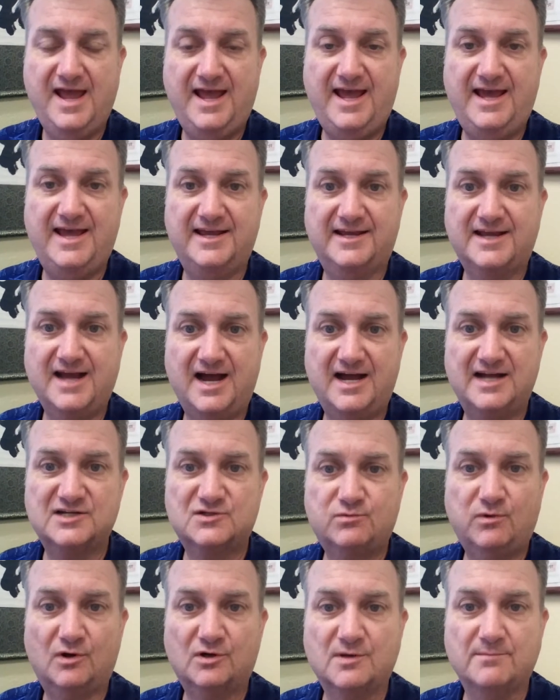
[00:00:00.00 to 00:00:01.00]
Hey
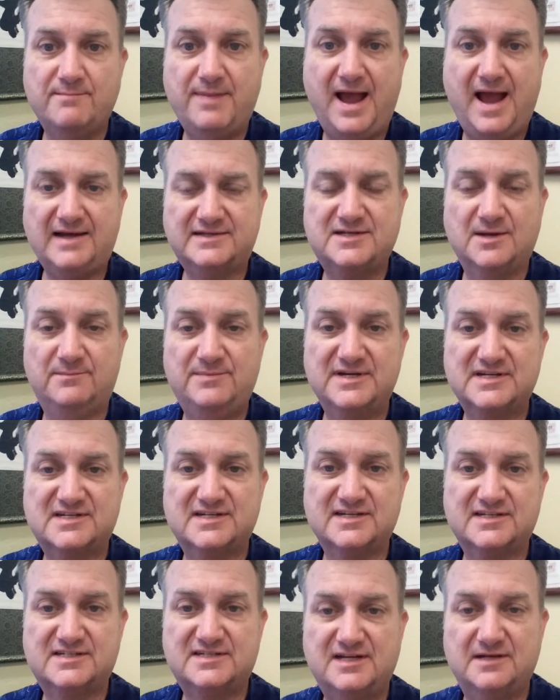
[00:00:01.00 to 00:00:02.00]
guys, welcome back to
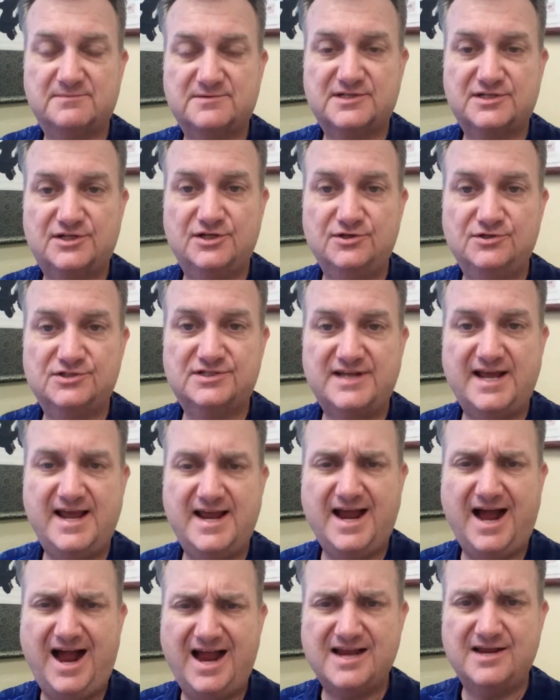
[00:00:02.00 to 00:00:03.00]
Business Tips
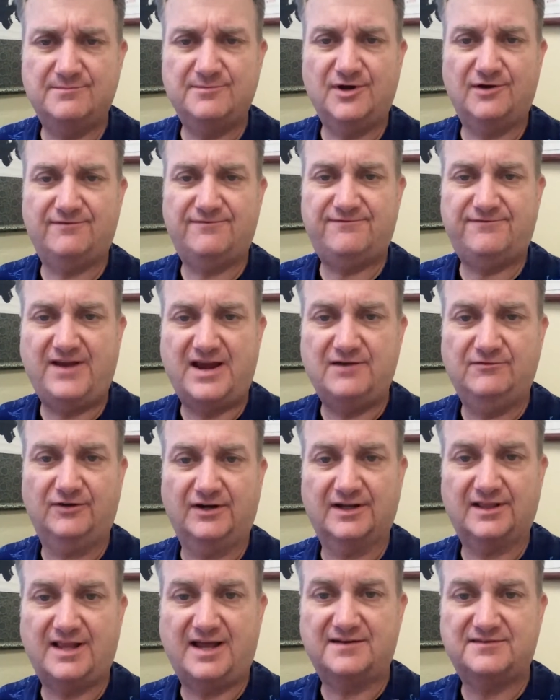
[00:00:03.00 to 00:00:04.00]
Tuesday. I am your
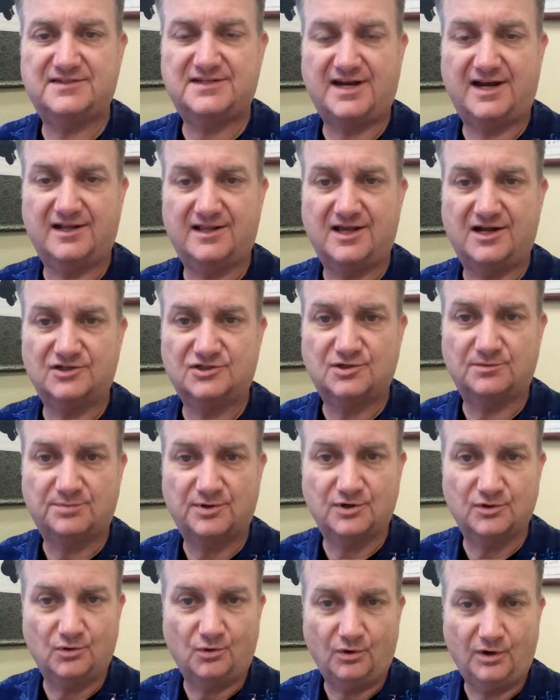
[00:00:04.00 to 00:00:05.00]
favorite lifestyle
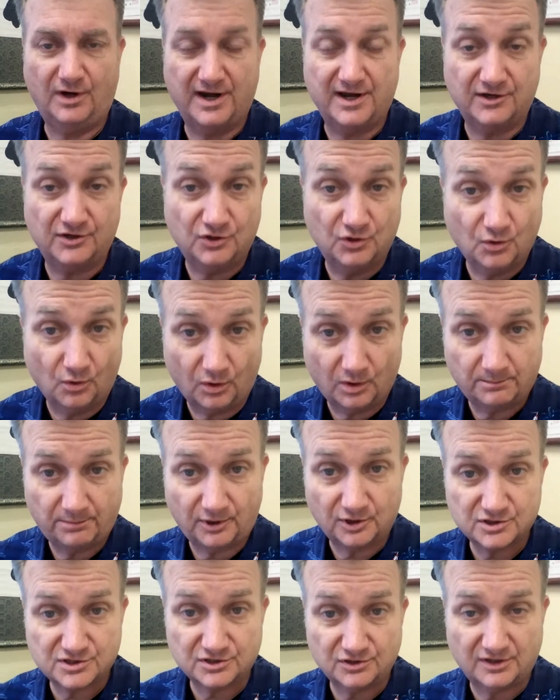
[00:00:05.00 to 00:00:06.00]
entrepreneur and your
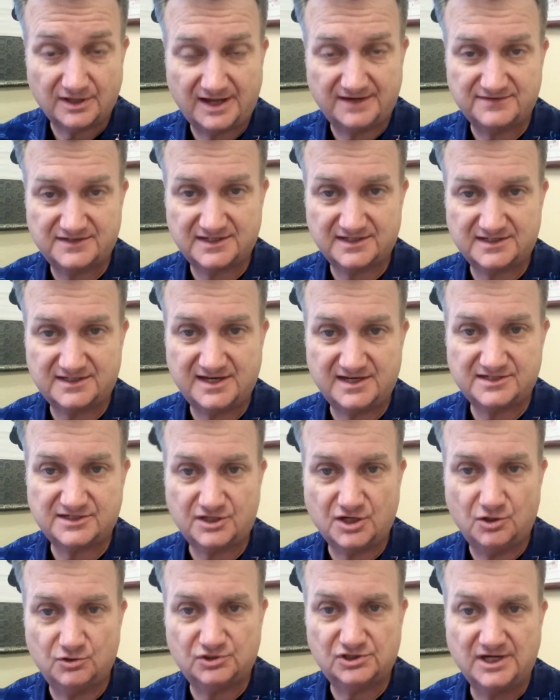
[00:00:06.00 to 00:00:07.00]
personal life
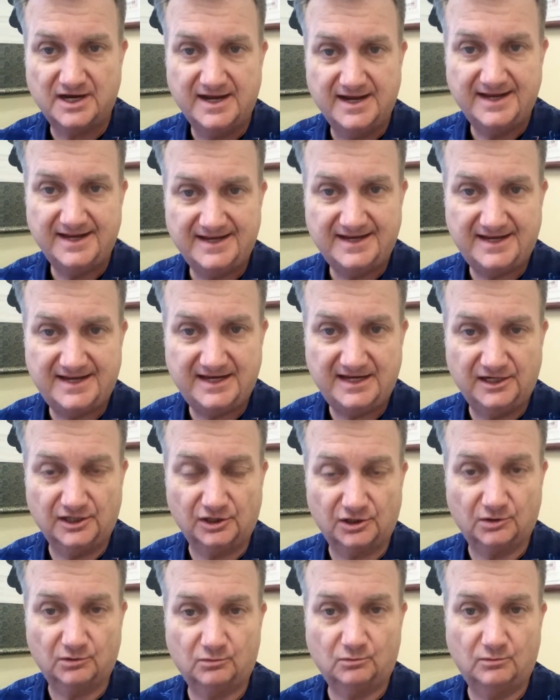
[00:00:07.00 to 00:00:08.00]
success coach
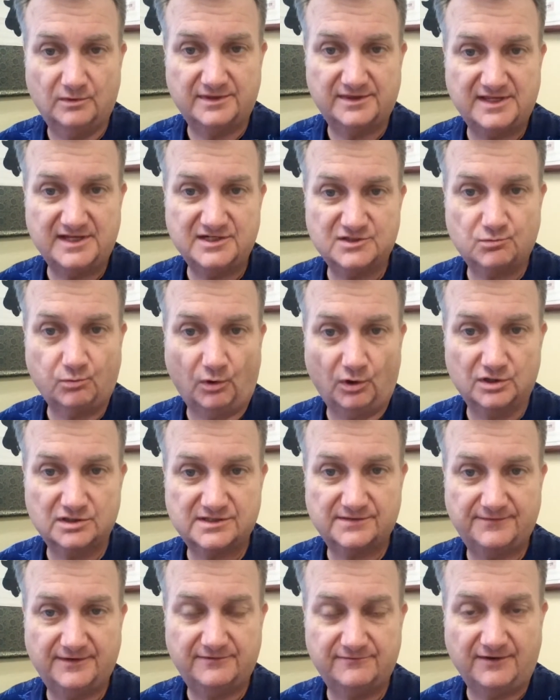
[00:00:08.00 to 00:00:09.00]
here with these
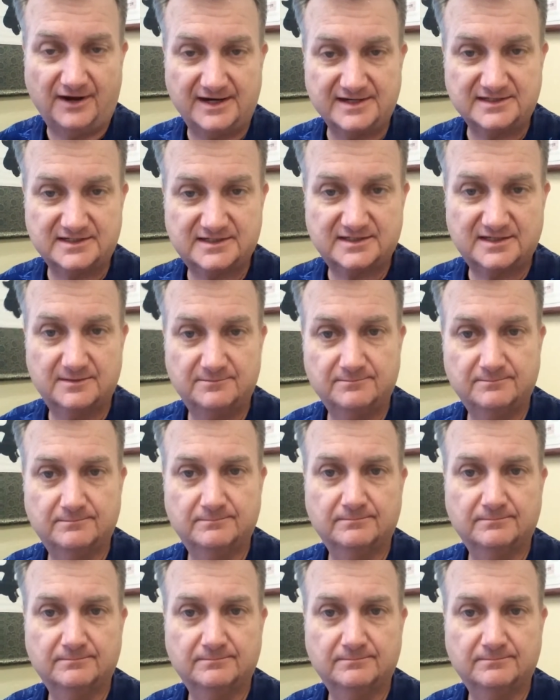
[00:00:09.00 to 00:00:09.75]
words of advice.